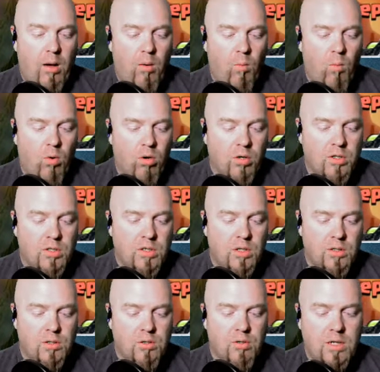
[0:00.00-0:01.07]
war. She
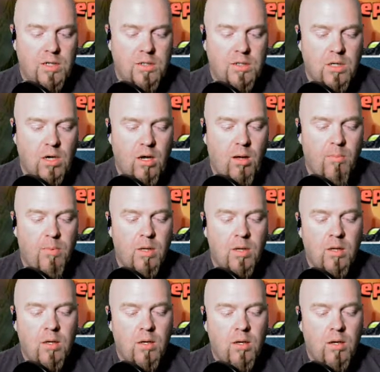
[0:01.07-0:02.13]
does a great job
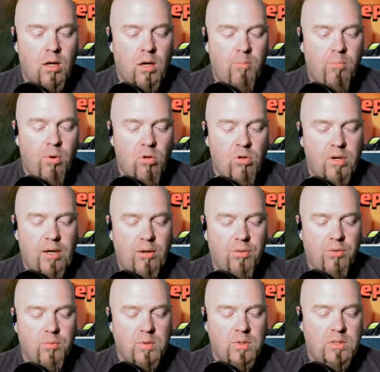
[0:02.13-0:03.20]
pulling out
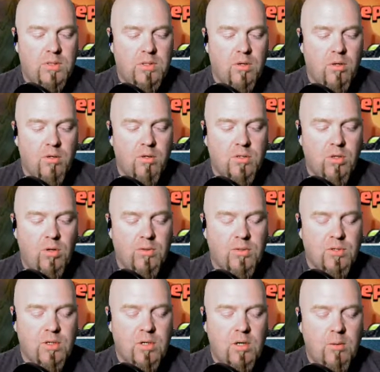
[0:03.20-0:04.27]
3 stars. You know, I
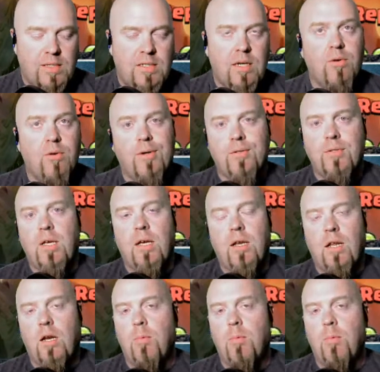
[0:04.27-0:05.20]
was looking at my Town Hall 10, and